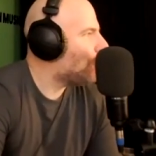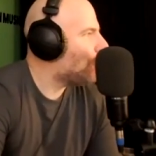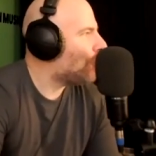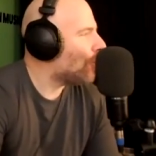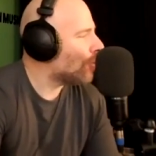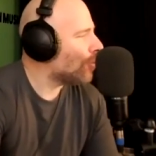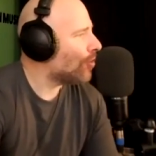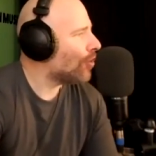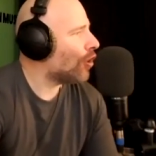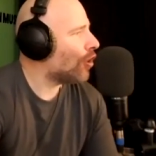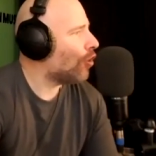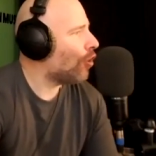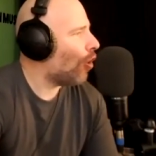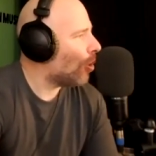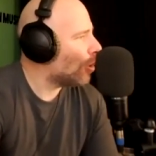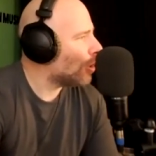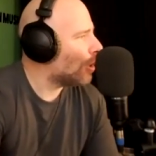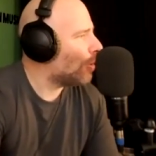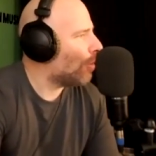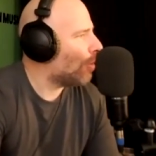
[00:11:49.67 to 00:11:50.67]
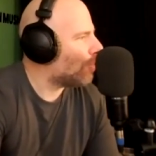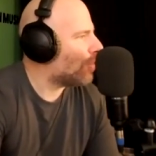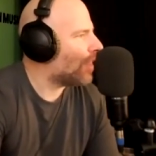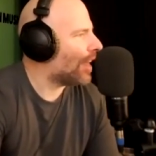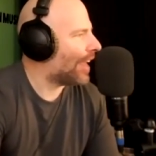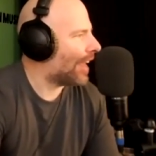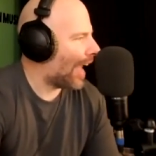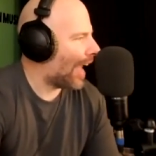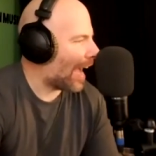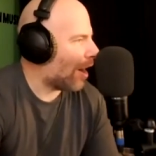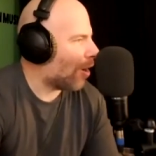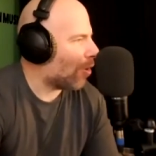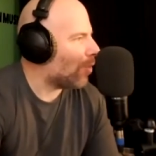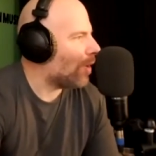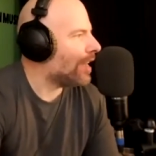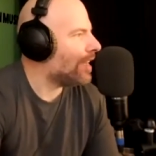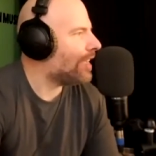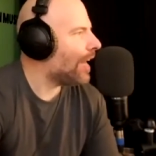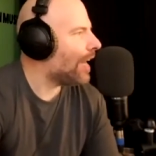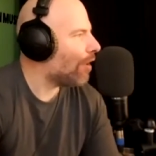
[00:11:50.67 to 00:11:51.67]
Does the color of the
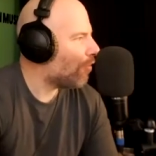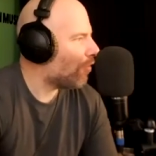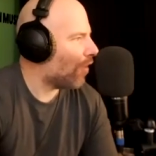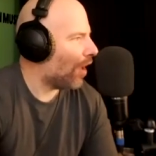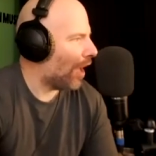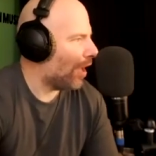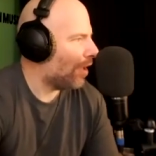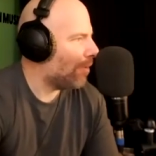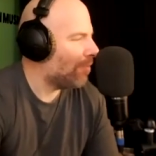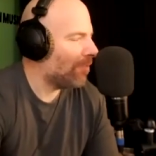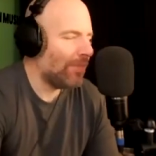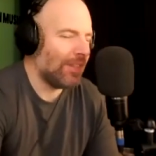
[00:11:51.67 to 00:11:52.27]
cow differ